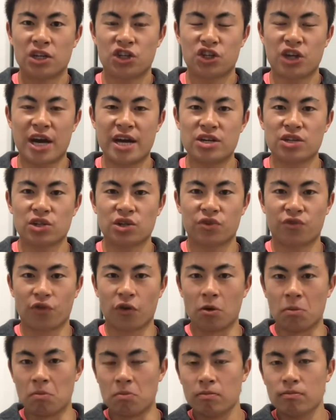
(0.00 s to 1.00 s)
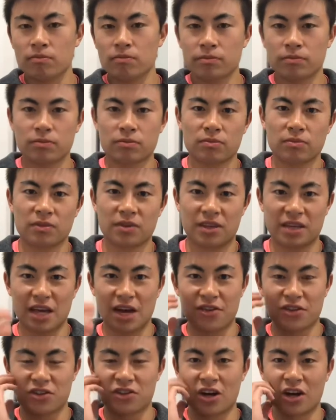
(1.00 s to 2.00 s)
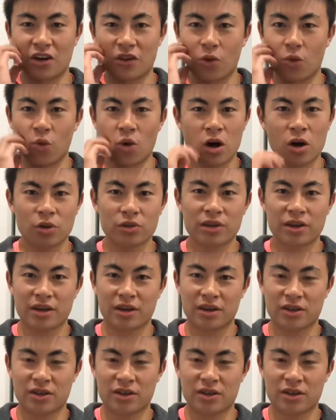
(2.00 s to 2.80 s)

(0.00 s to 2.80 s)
changes from the other side of the world.